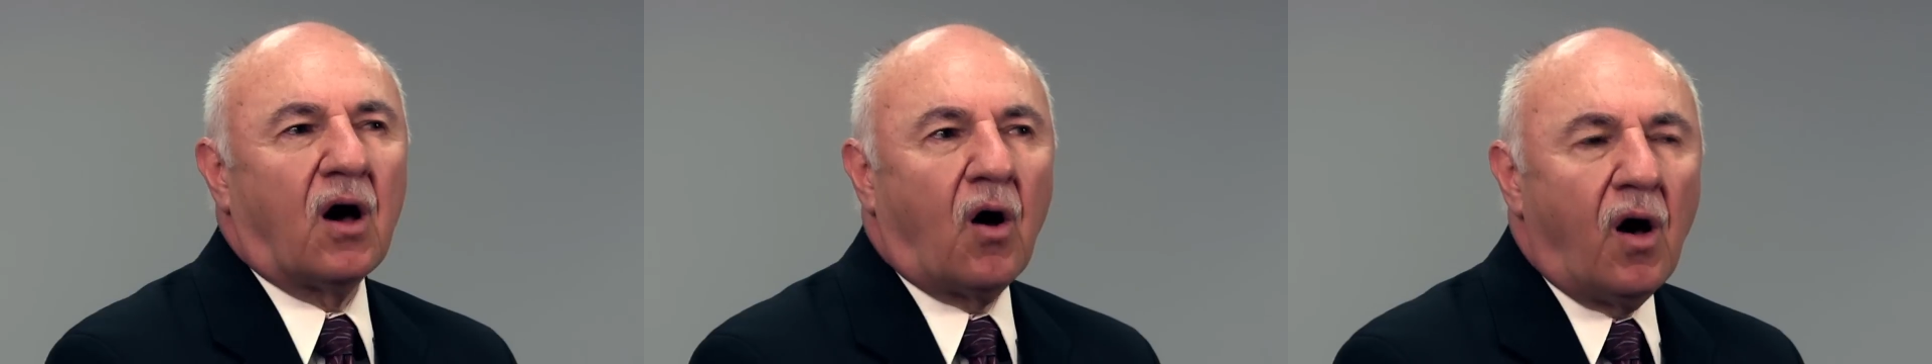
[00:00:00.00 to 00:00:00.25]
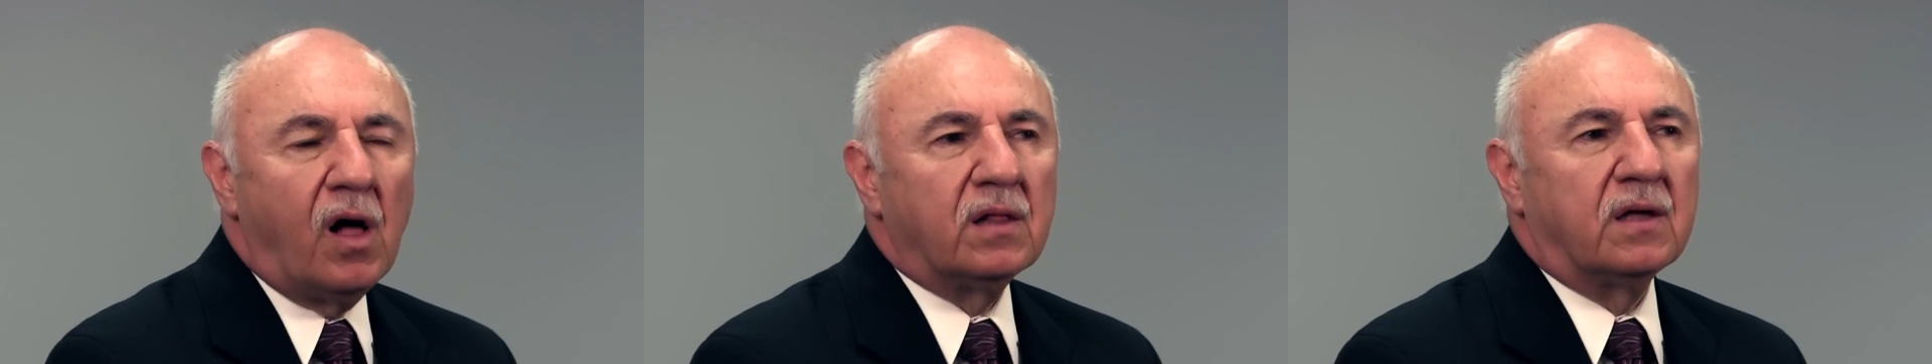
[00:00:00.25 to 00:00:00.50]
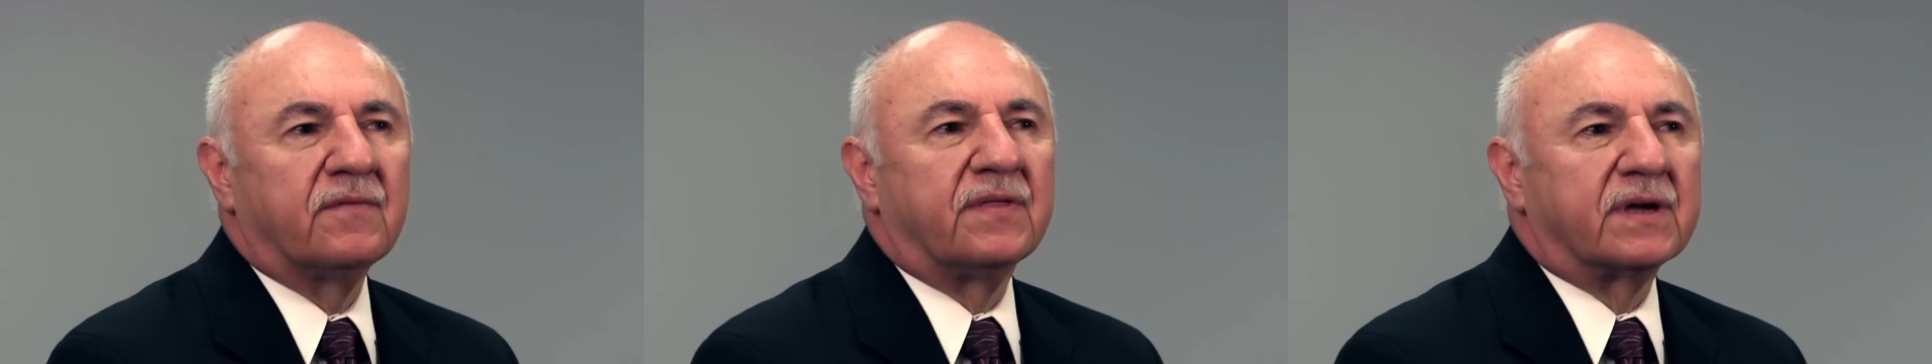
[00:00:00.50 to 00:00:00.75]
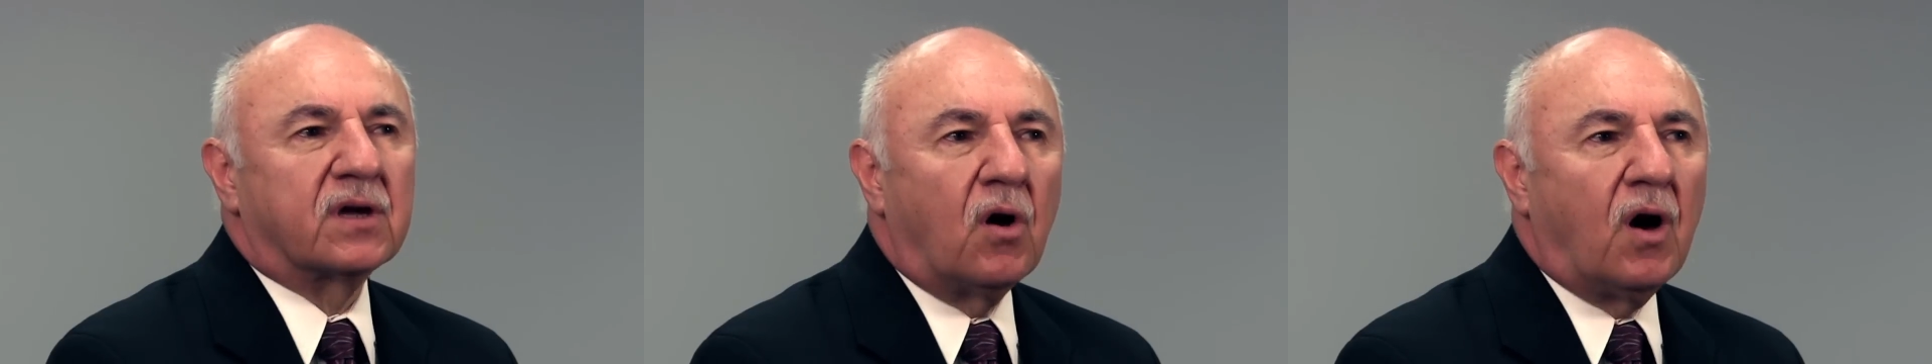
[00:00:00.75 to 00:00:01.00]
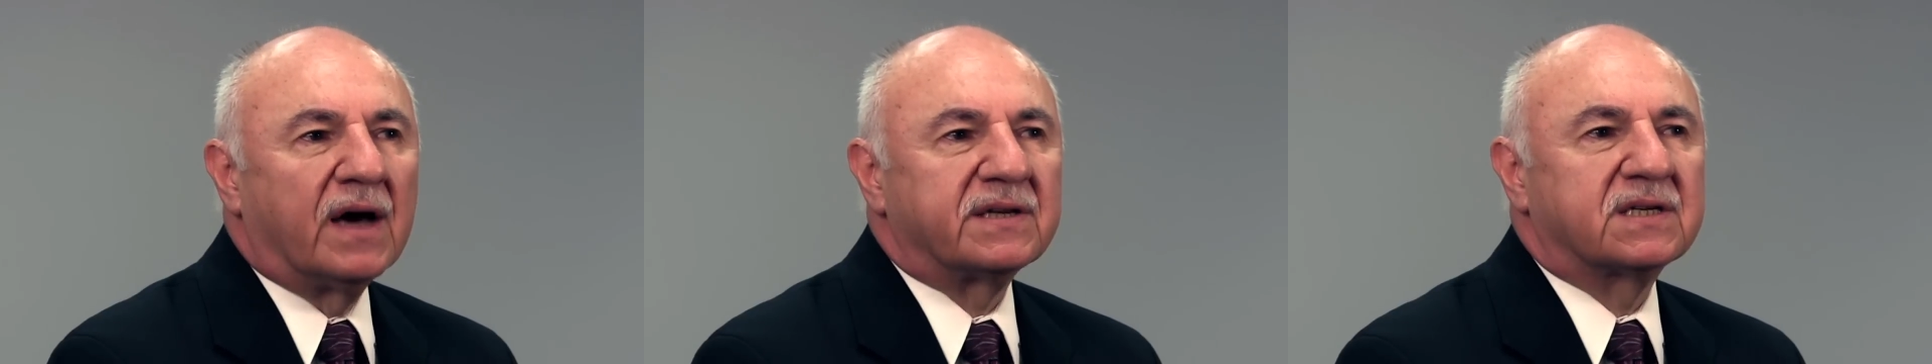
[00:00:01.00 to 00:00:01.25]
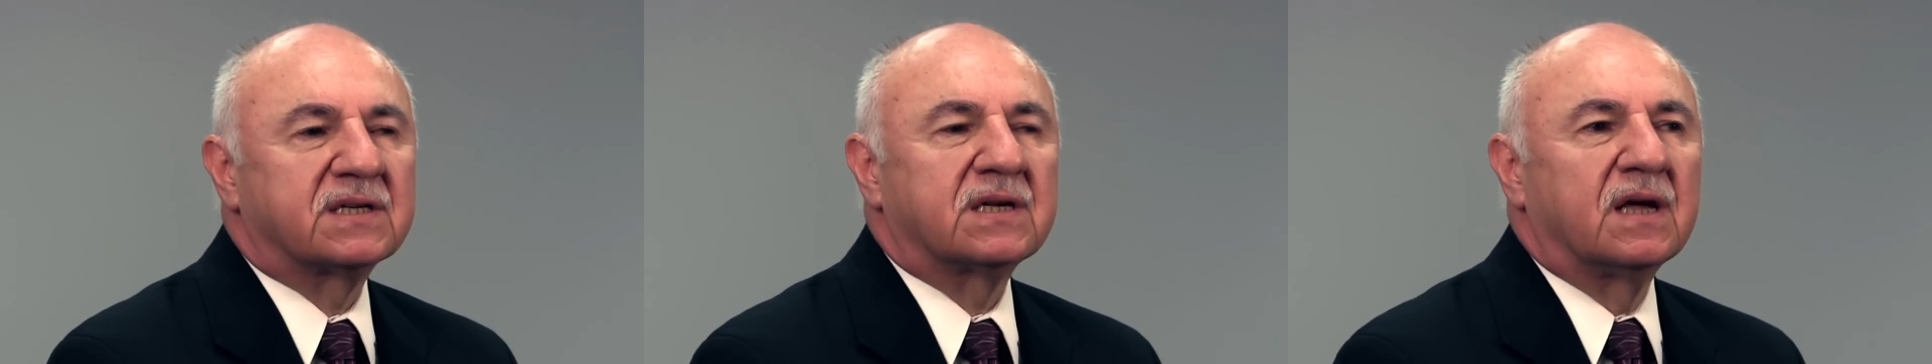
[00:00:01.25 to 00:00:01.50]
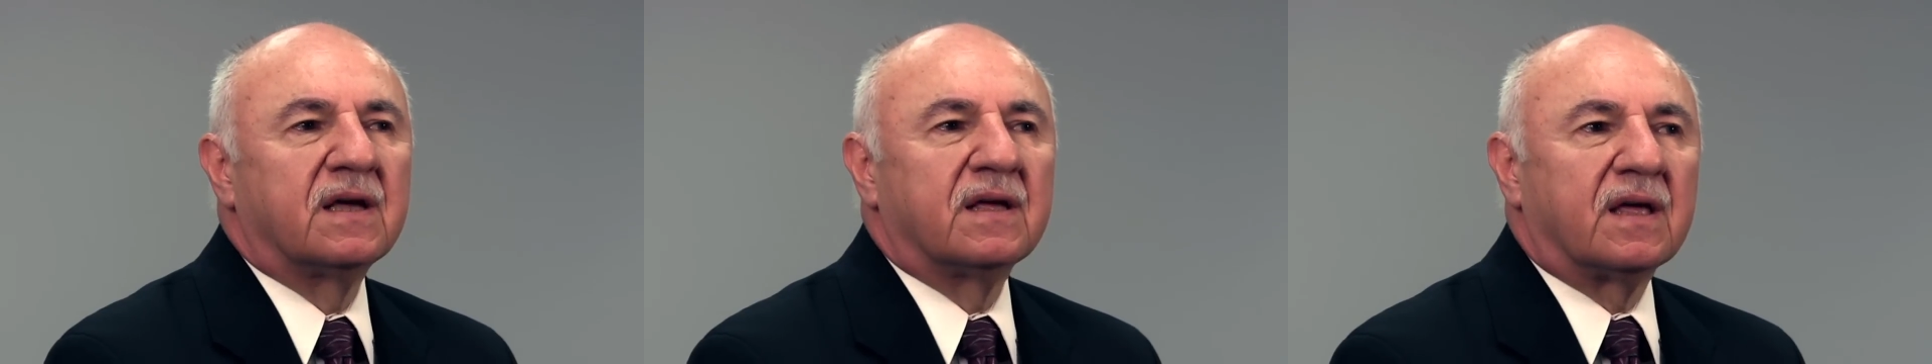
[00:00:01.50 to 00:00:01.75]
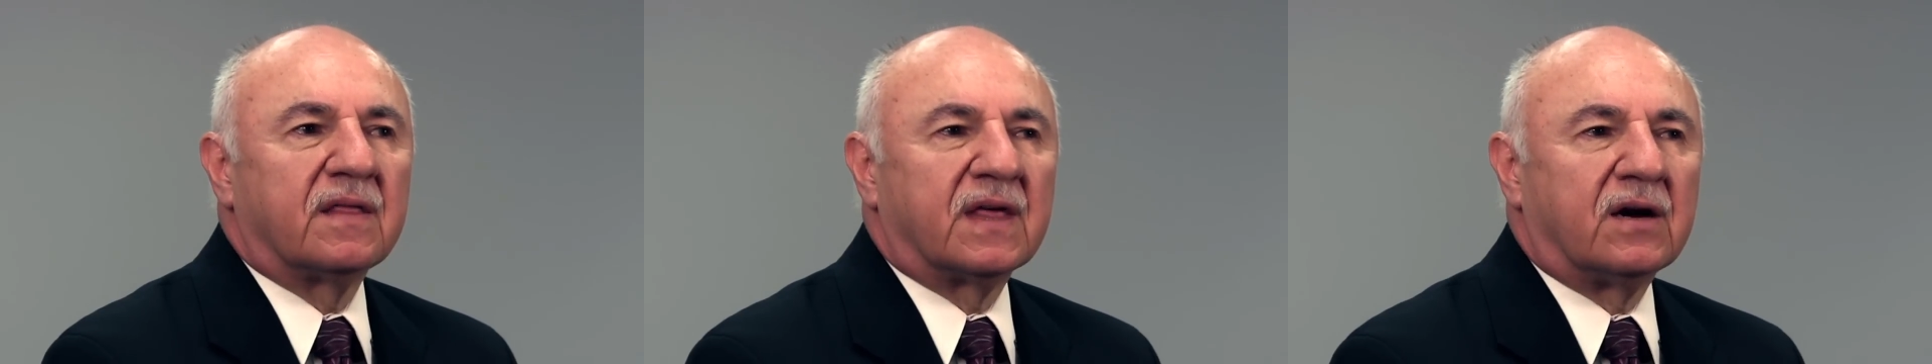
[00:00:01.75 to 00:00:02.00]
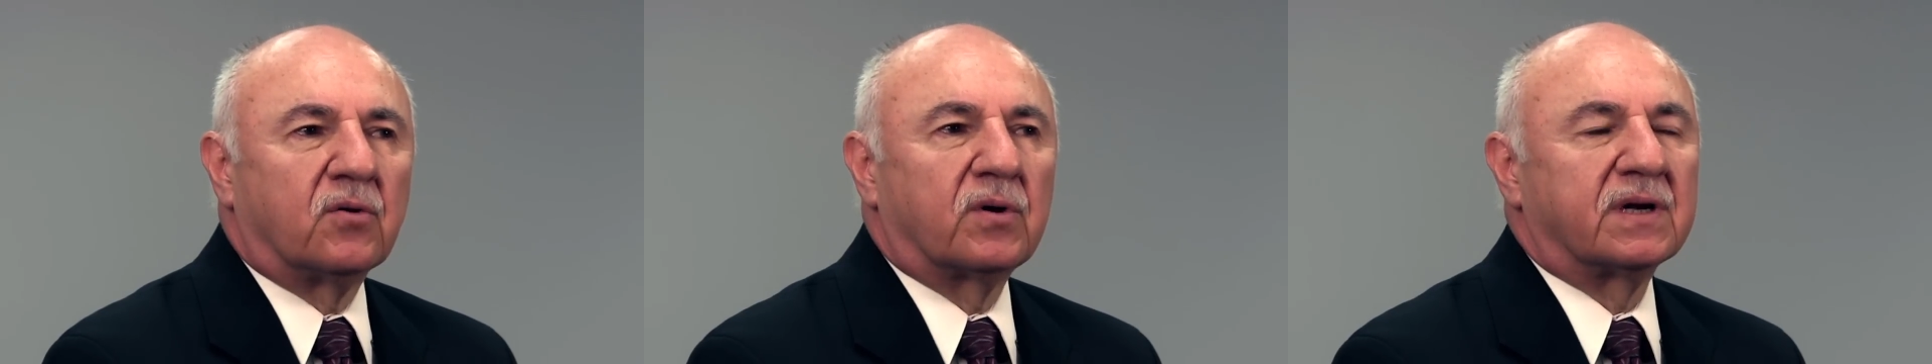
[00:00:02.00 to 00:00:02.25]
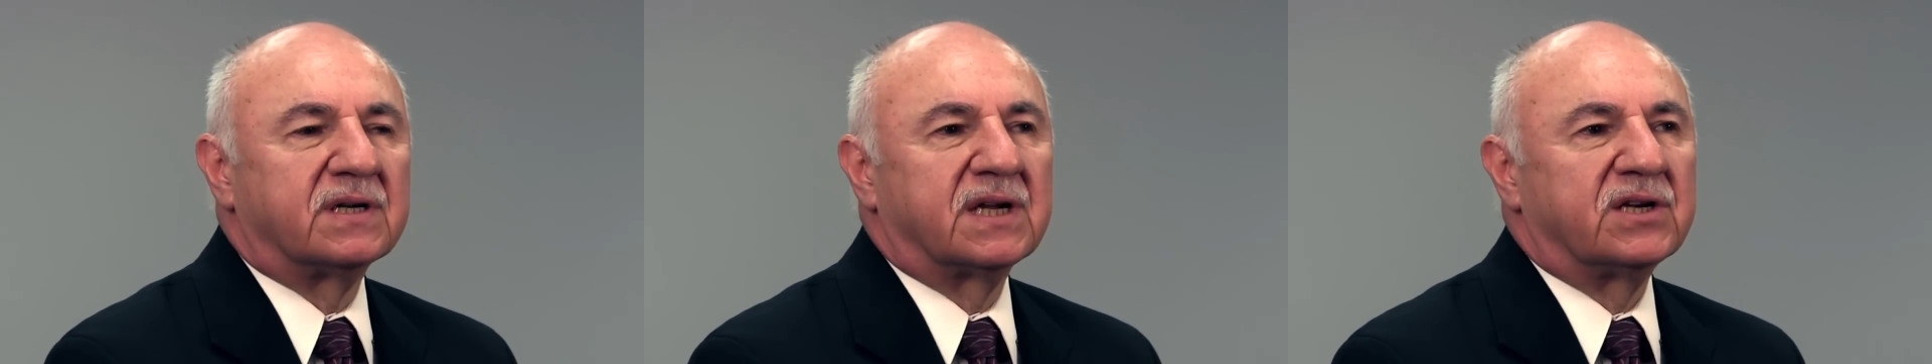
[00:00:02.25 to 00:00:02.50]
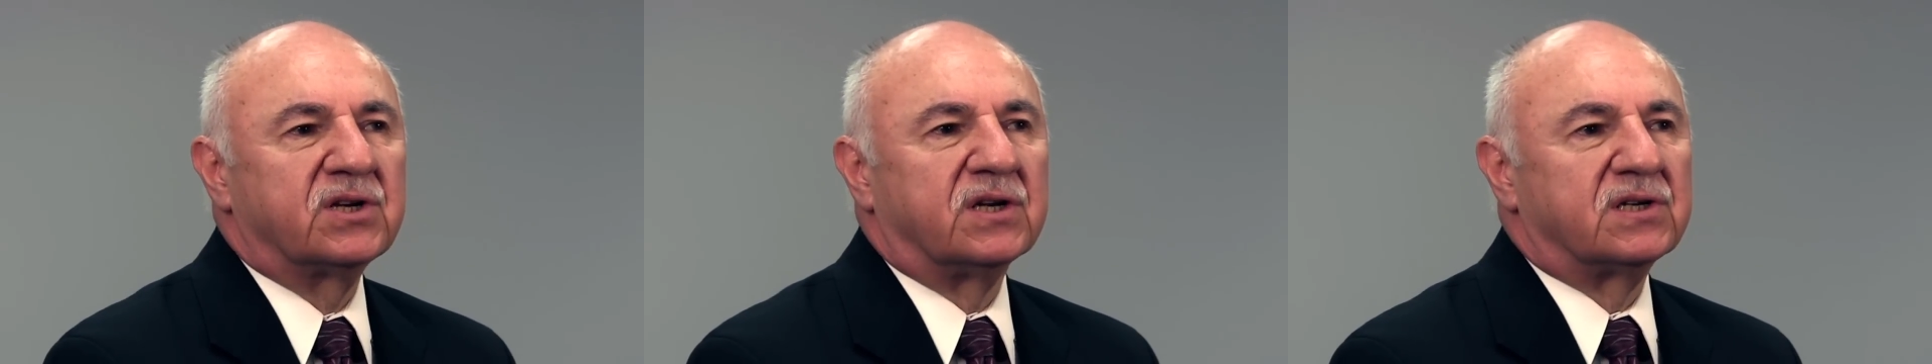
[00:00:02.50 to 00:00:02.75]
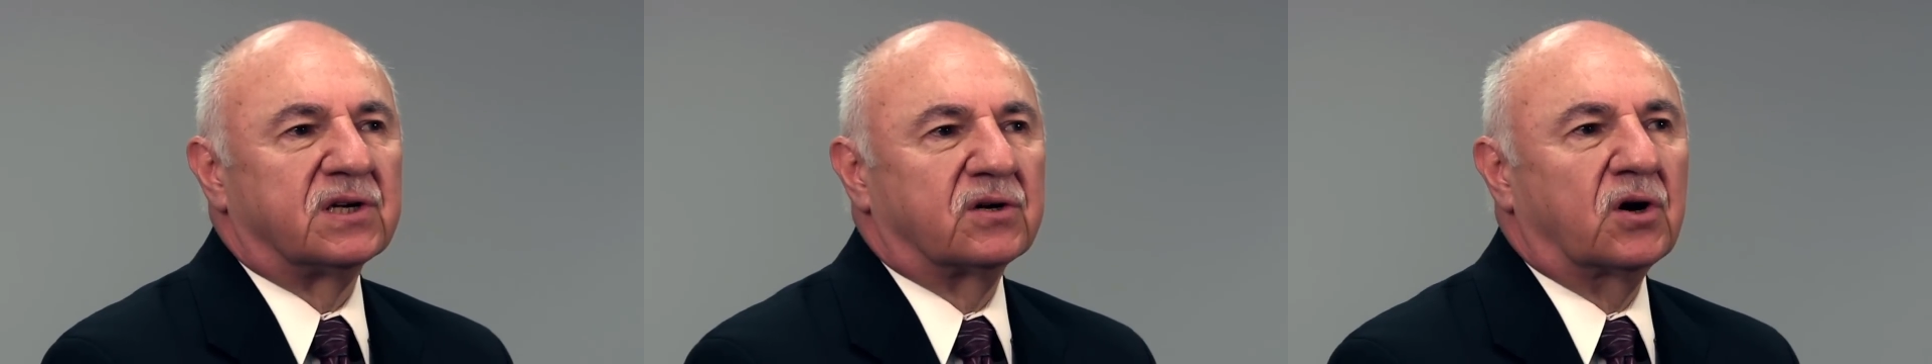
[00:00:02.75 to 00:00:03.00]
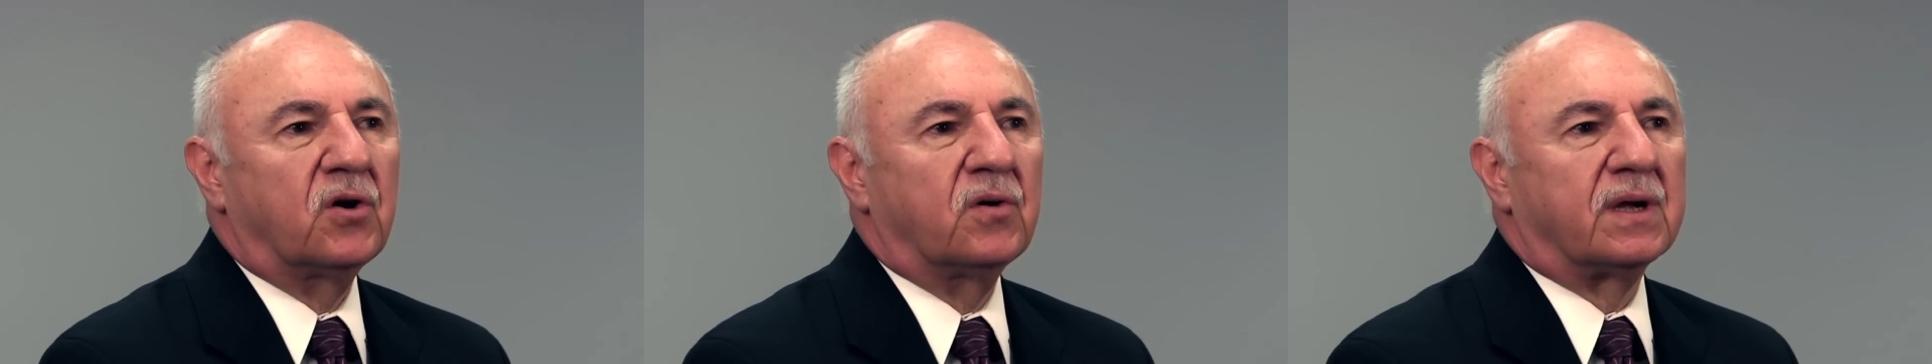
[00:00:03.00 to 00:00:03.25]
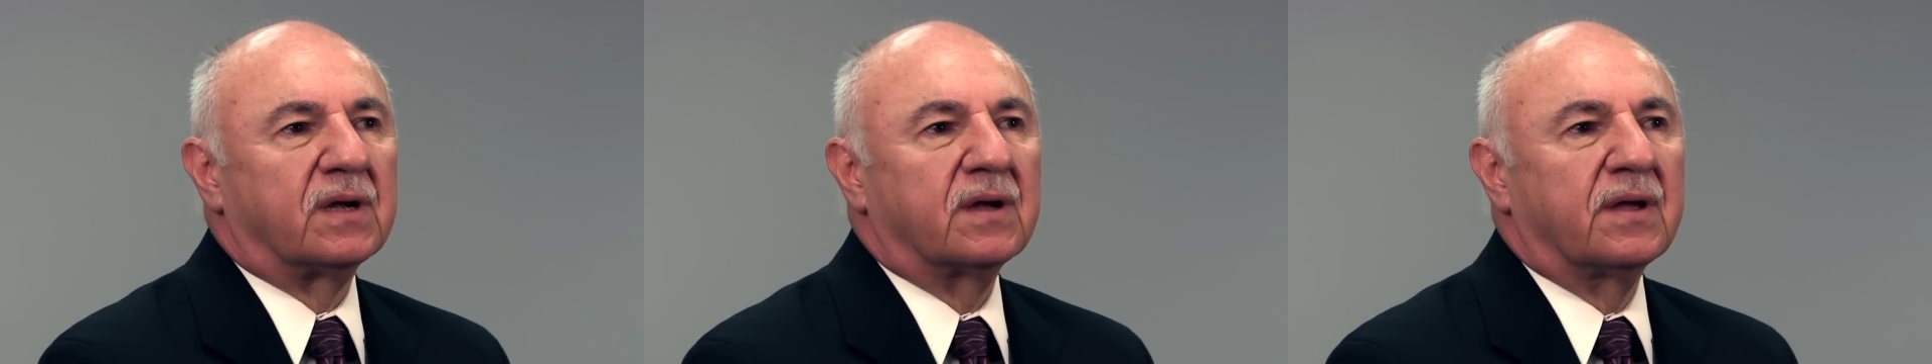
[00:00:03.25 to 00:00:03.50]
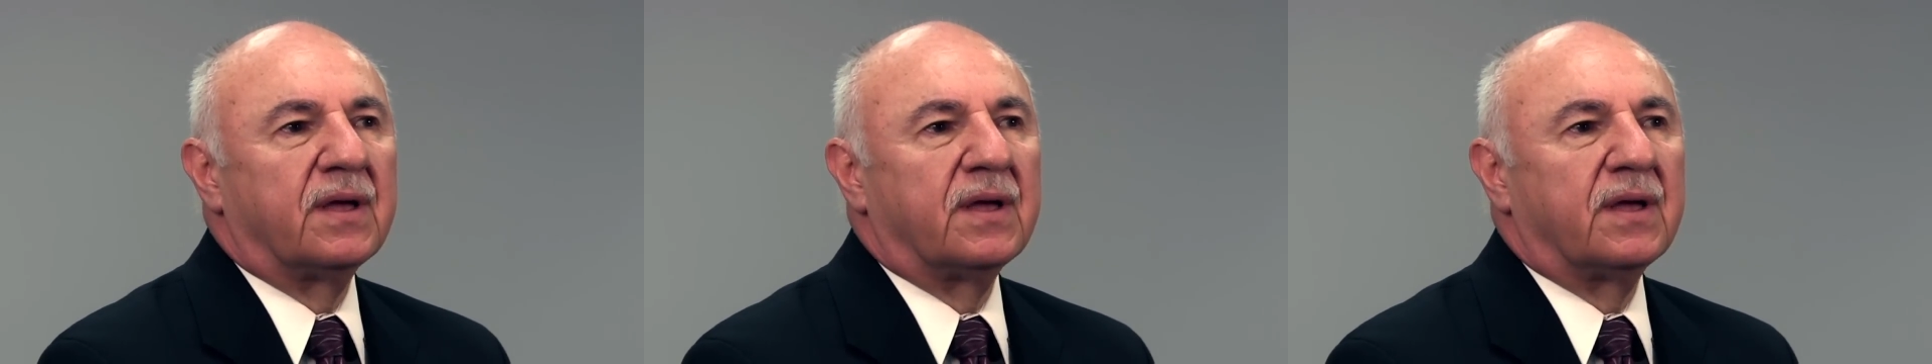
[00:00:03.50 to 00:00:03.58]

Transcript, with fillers: all of the costs that an organization is incurring